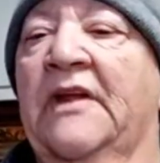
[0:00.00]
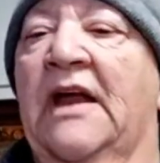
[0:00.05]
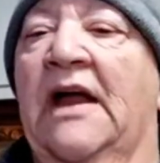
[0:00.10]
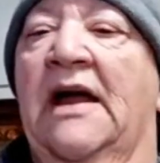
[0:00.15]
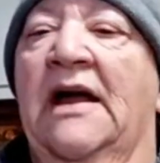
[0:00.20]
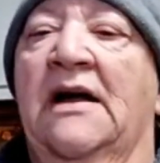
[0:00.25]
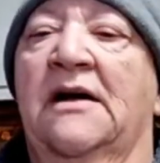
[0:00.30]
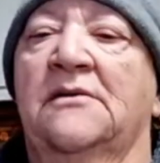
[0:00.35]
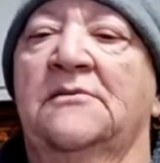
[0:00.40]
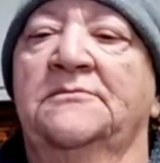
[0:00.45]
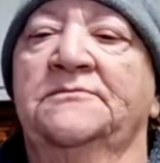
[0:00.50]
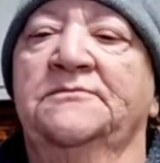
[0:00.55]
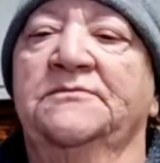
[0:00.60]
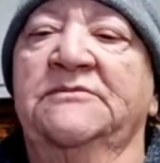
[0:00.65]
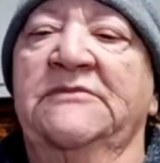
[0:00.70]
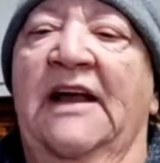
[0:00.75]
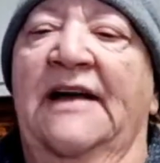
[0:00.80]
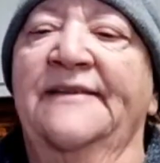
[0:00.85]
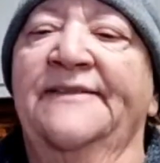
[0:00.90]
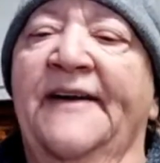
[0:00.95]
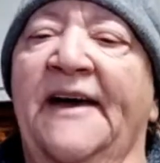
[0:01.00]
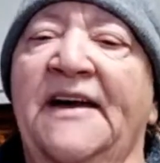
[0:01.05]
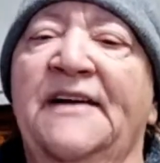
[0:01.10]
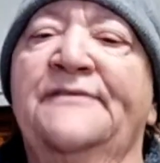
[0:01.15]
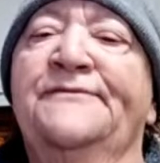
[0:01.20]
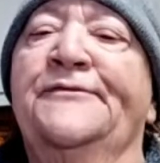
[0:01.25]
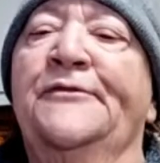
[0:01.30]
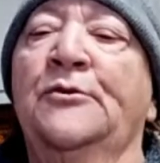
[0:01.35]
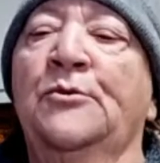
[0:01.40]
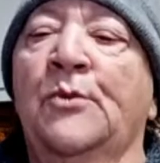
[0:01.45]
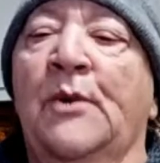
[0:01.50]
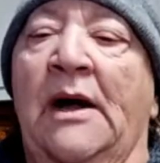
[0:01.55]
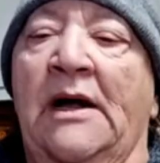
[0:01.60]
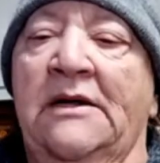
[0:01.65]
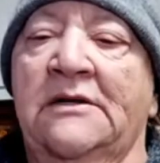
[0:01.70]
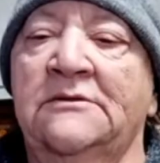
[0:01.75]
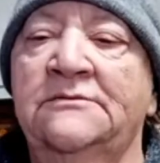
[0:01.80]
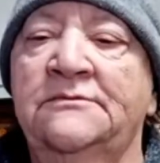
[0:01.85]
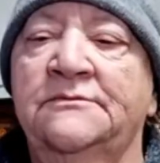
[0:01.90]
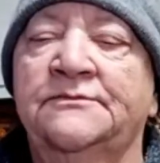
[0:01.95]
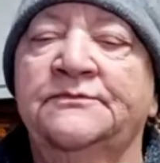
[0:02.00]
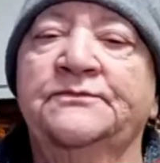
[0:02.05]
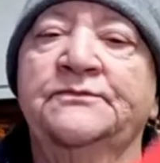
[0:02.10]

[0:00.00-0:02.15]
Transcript: Um, I've had it for a while.